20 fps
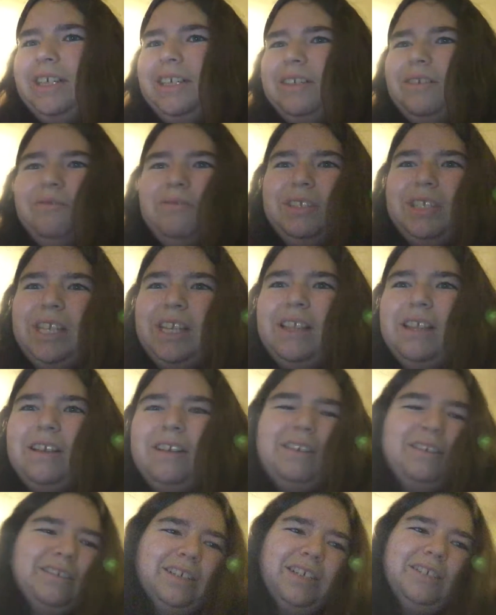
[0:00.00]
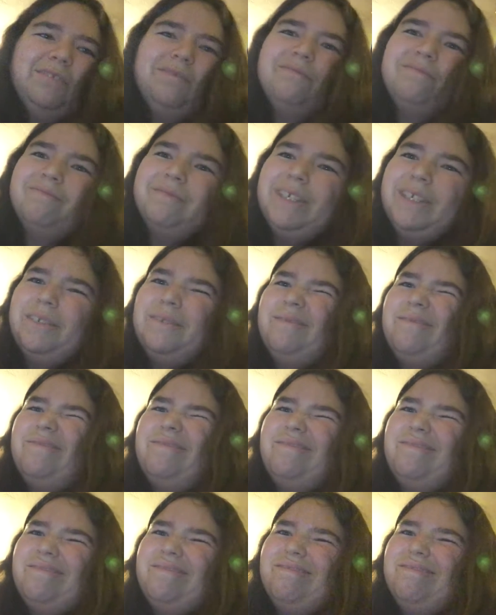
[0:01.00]
don't see their,
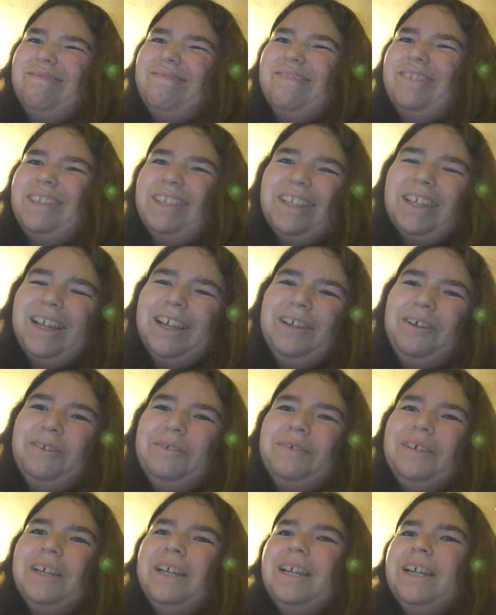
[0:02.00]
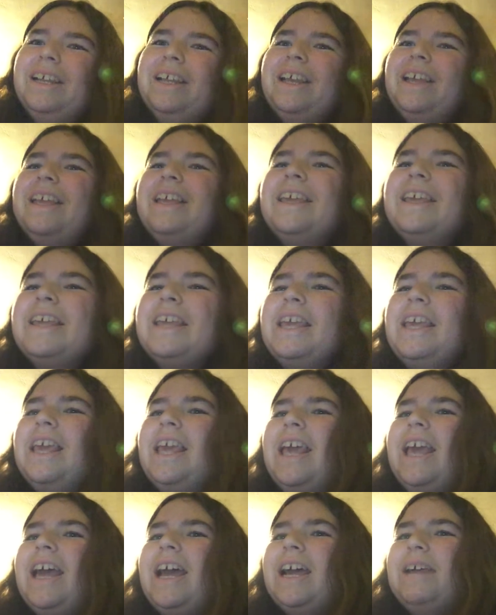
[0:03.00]
I know.
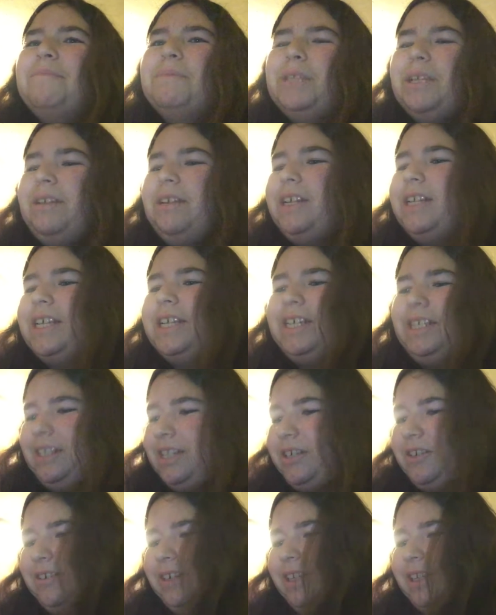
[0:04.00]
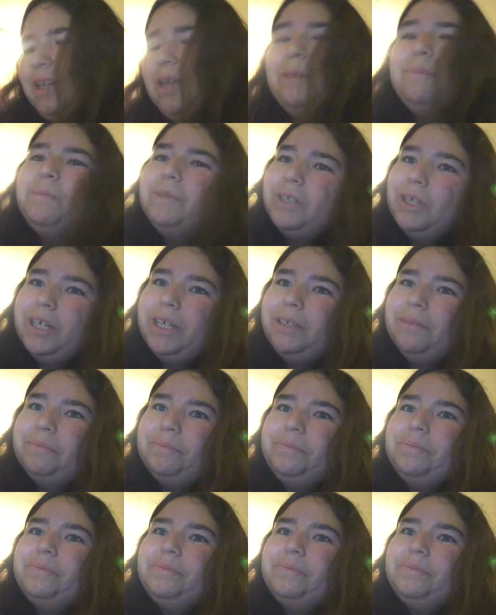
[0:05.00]
I'm still not liking Cinderella. I'm sorry.